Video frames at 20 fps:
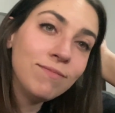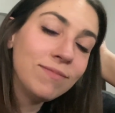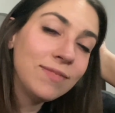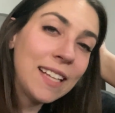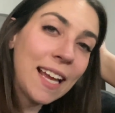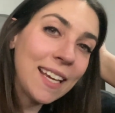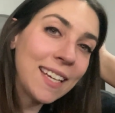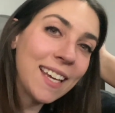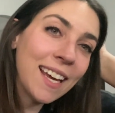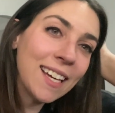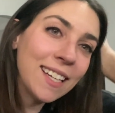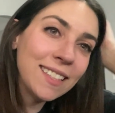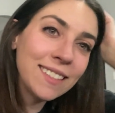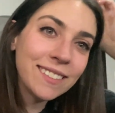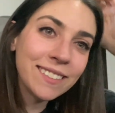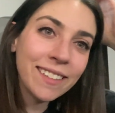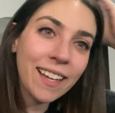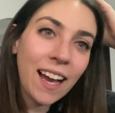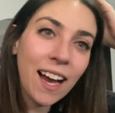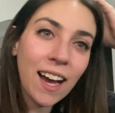Not yet.
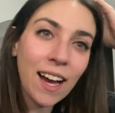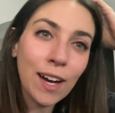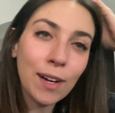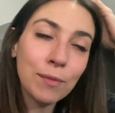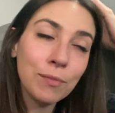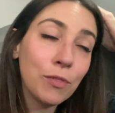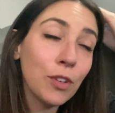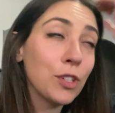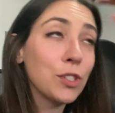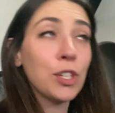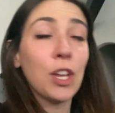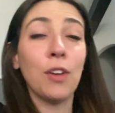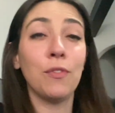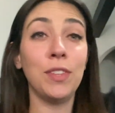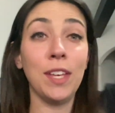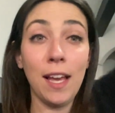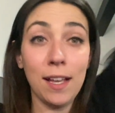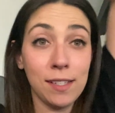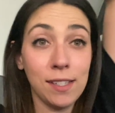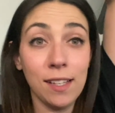First off,
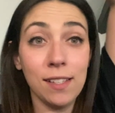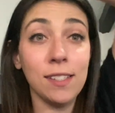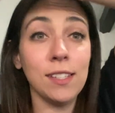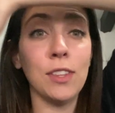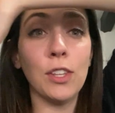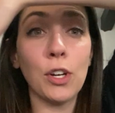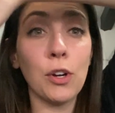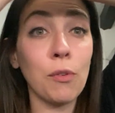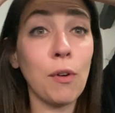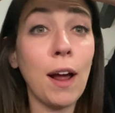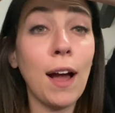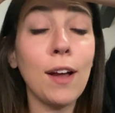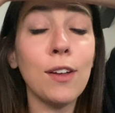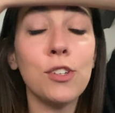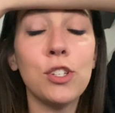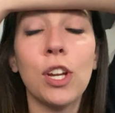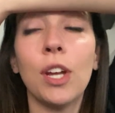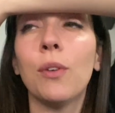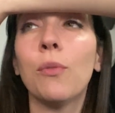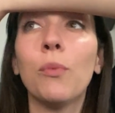the SN's in the
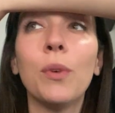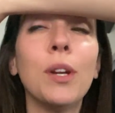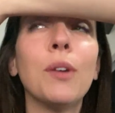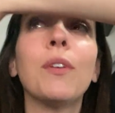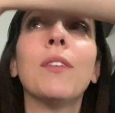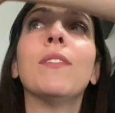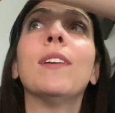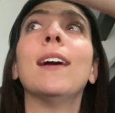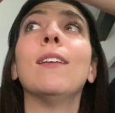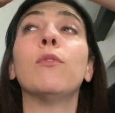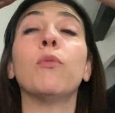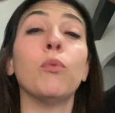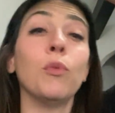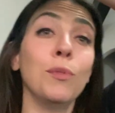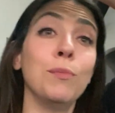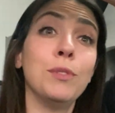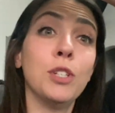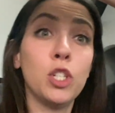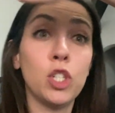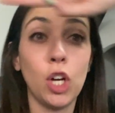garage, and we don't even have
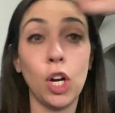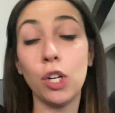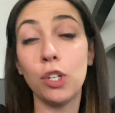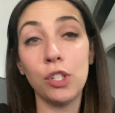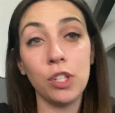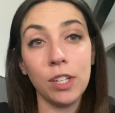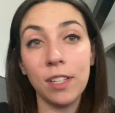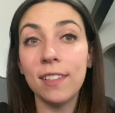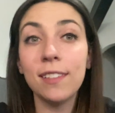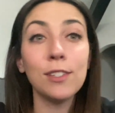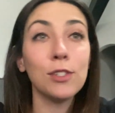room to charge it.